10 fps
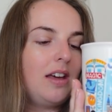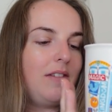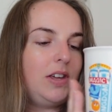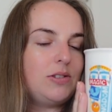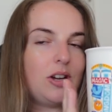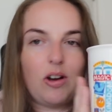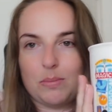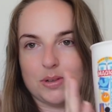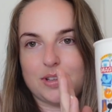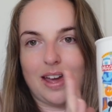I've used it
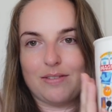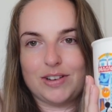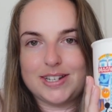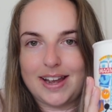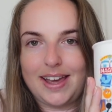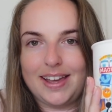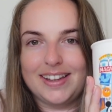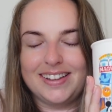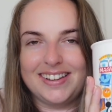almost every day